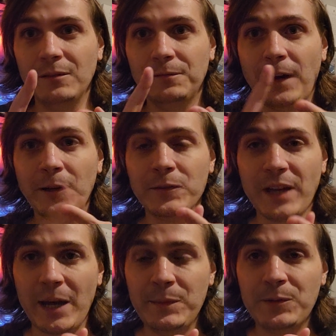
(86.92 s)
file
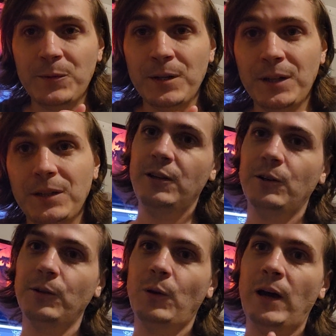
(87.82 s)
types work, you
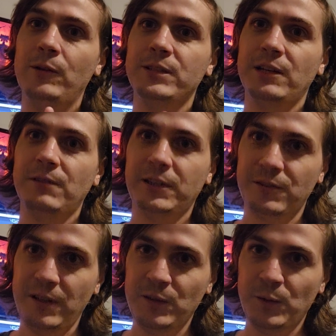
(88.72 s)
don't know how
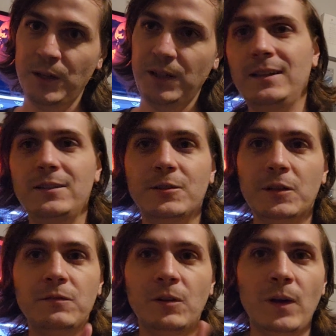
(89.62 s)
directories work, and you
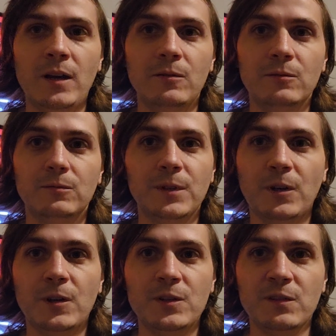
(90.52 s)
don't even know how
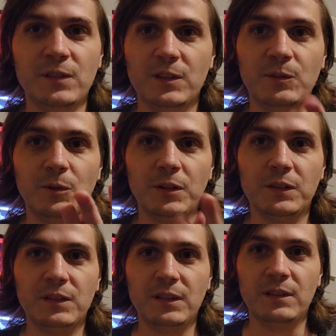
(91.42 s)
recursiveness
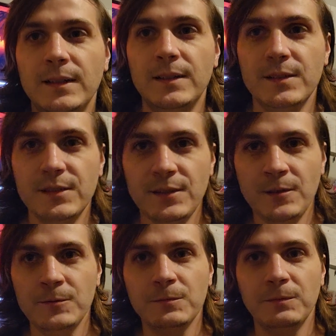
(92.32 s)
works. And
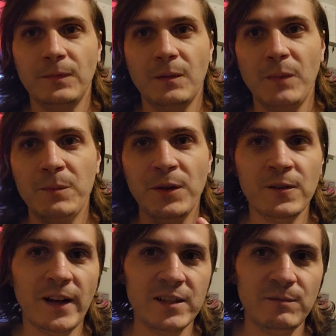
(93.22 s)
so my
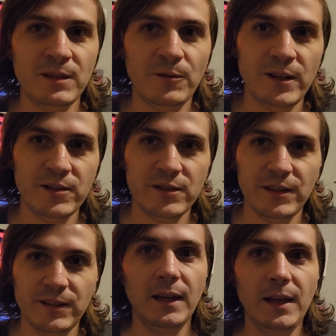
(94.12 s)
brother asked me the
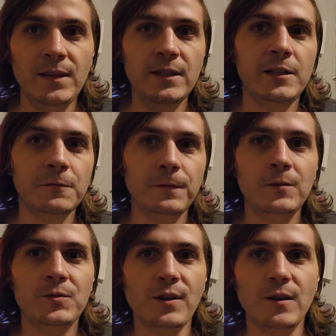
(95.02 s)
question, in the near
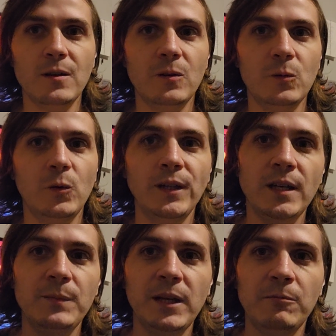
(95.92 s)
future, will
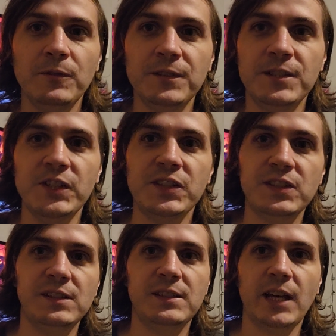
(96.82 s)
I be able to
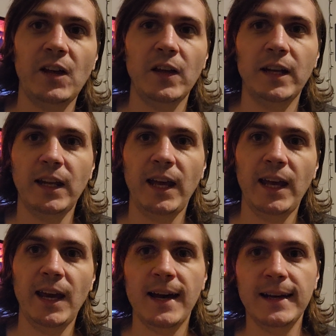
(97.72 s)
just tell an
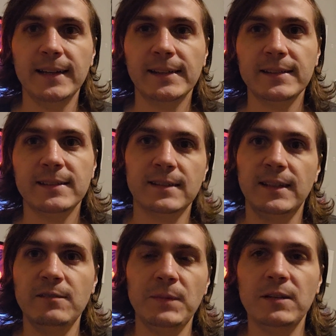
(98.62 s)
AI to
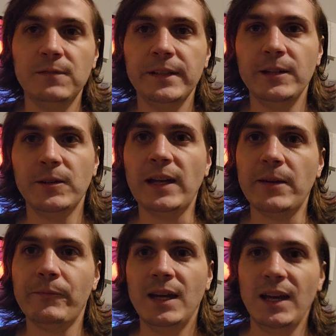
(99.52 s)
give me a video
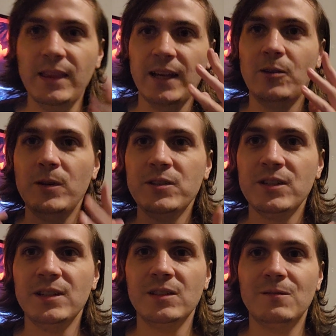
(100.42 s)
game? And that
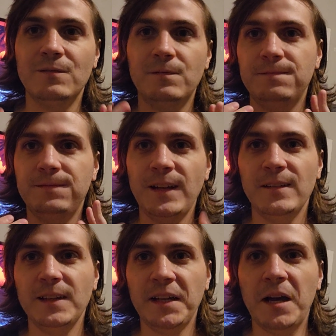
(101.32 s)
question is
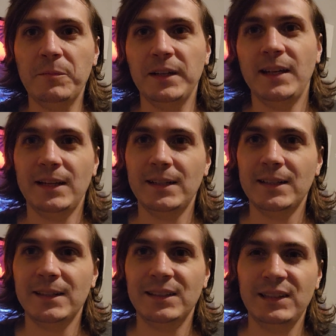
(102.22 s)
fairly complicated.
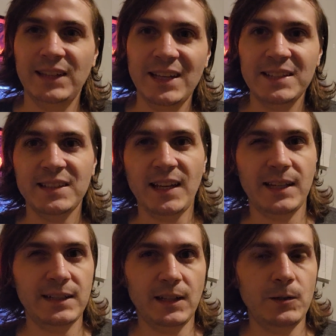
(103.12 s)
Yes
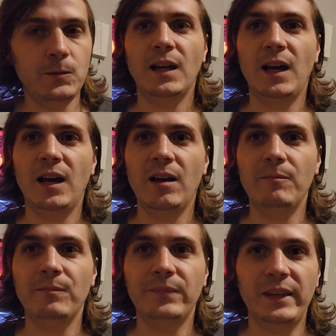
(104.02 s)
and no.
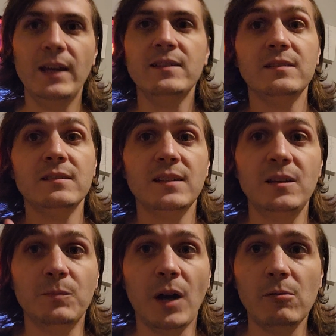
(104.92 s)
Yes,
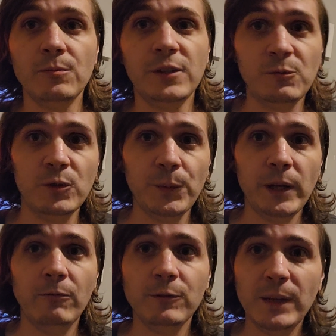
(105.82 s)
it probably will be
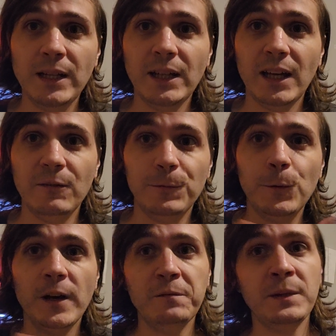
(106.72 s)
able to make
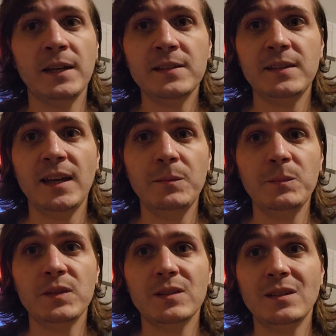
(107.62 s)
full FPS
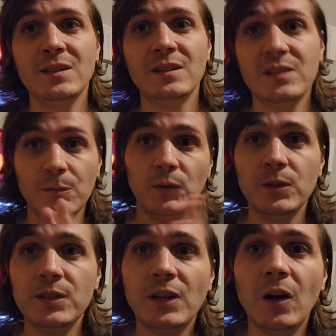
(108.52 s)
games similar
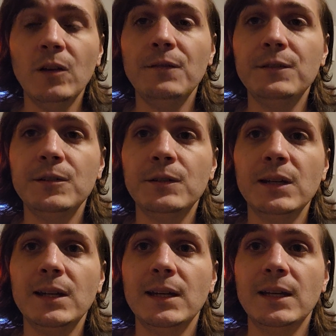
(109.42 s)
to Call of
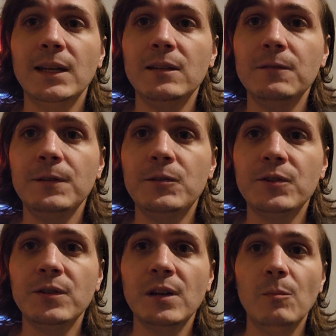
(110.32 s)
Duty in the
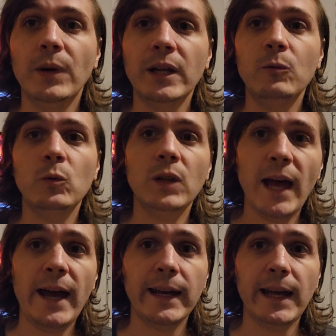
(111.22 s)
future, but it will
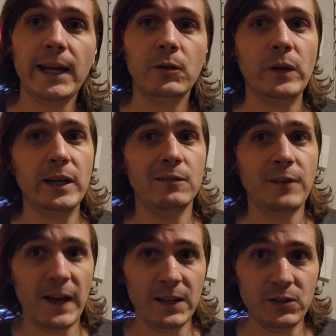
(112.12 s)
lack a creative
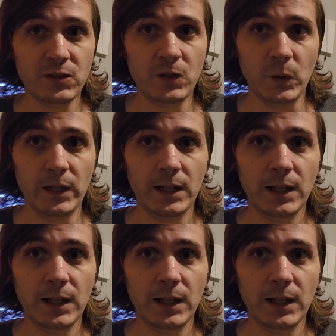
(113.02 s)
edge to it.